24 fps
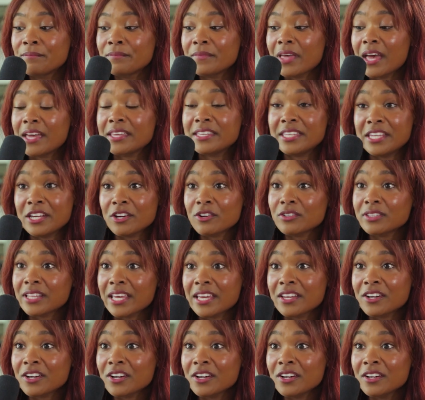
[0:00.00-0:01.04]
a year
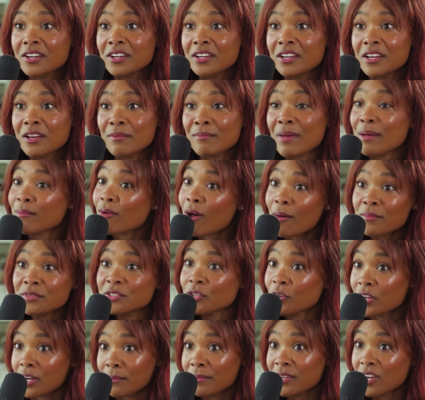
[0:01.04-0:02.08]
later, my mom's
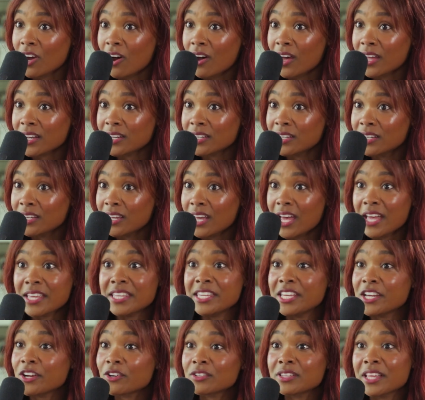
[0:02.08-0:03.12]
still going to be gone. A
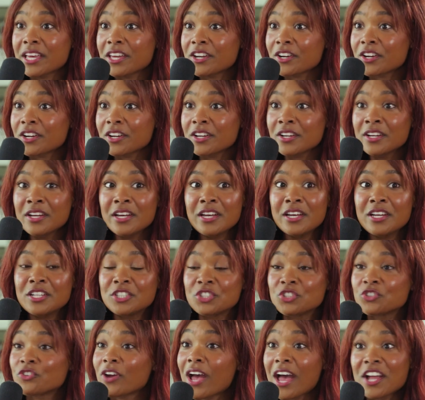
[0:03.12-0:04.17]
year later,
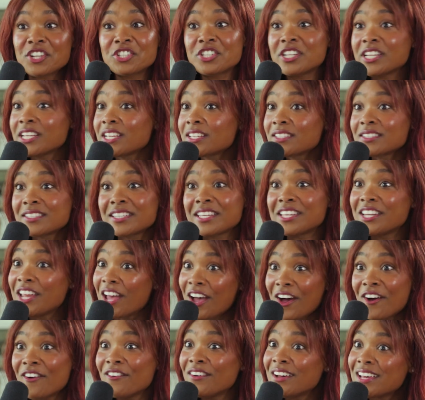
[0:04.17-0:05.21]
tragedies,
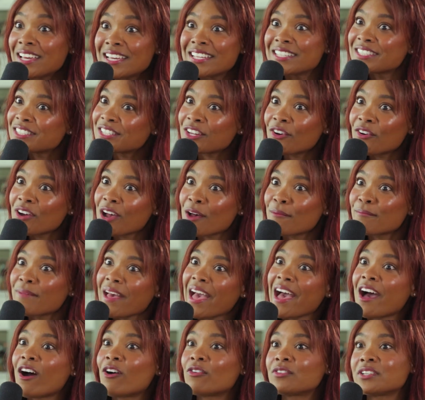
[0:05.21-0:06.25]
still
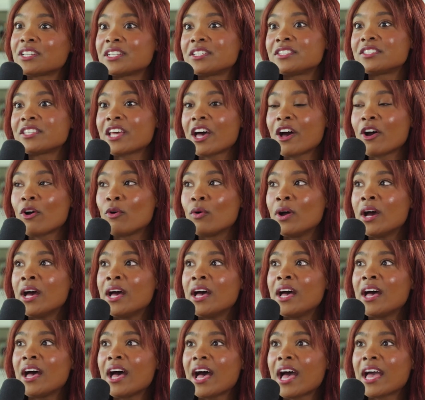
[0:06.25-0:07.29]
compound. And so
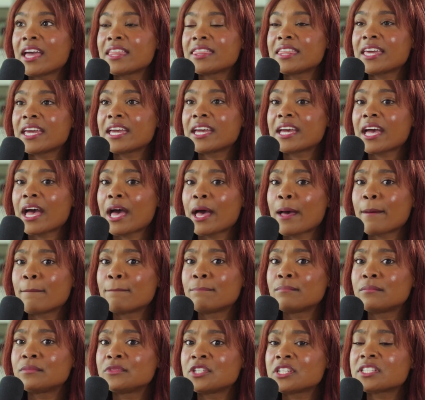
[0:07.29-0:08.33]
I think
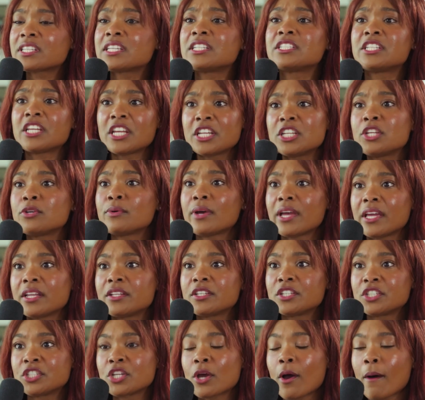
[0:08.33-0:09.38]
just continuing
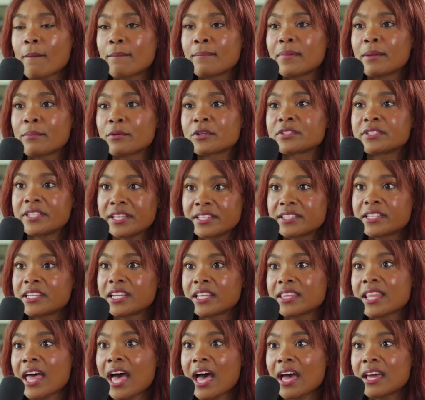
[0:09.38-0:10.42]
to show up and be persistent
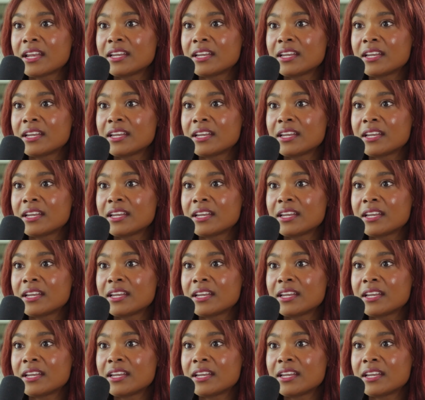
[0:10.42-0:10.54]
in that.